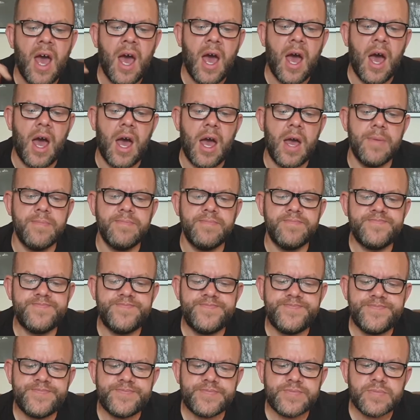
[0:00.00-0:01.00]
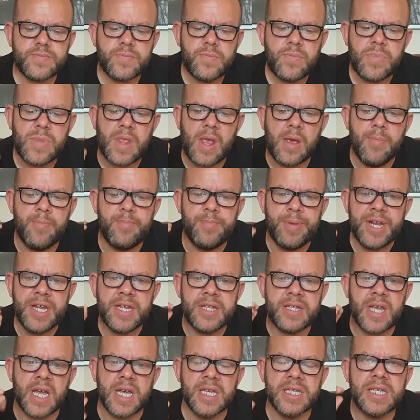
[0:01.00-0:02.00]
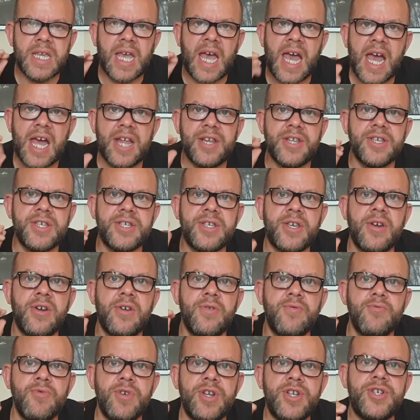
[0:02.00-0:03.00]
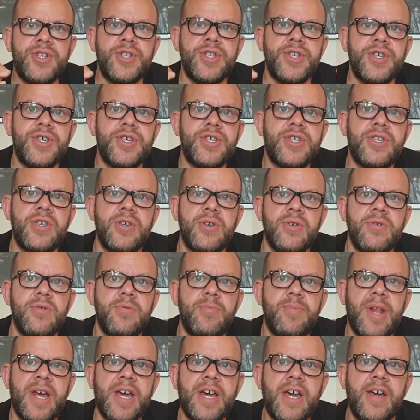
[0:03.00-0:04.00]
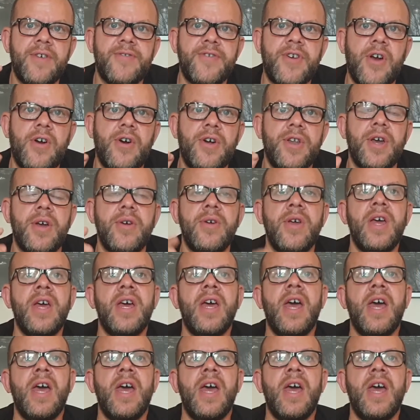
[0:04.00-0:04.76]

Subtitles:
But it does add a certain richness to Black Afghano.